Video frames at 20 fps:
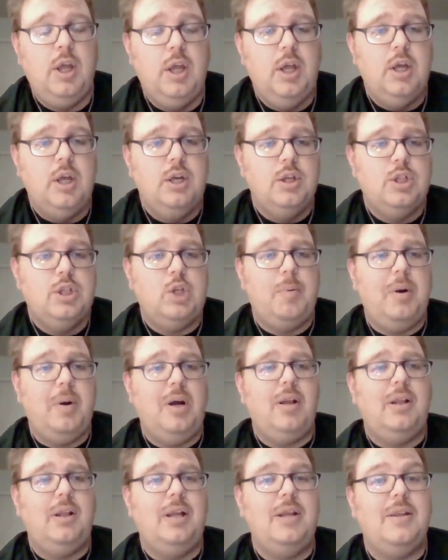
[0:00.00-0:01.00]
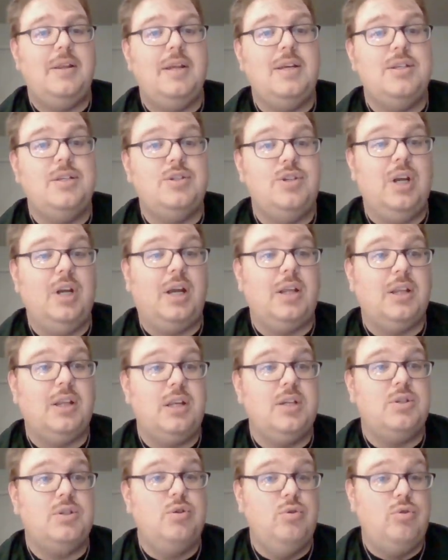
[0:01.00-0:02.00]
So apparently, these chick
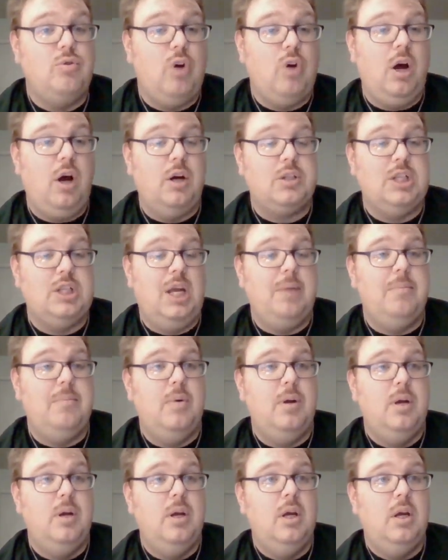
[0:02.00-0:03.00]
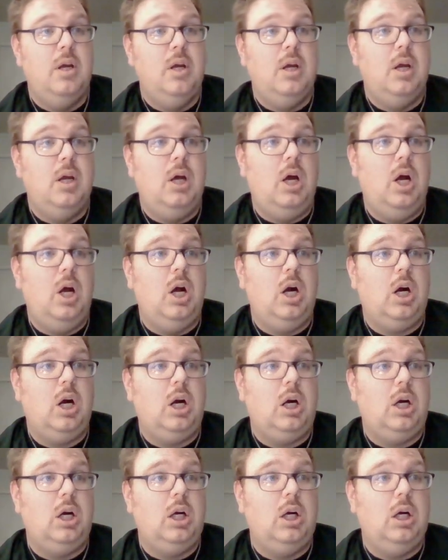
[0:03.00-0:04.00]
these two dogs named uh,
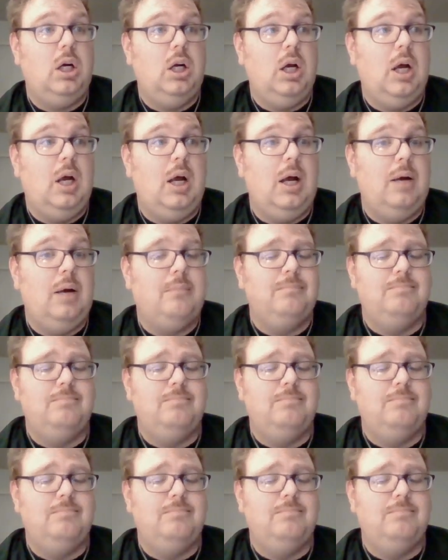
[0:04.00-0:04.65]
um,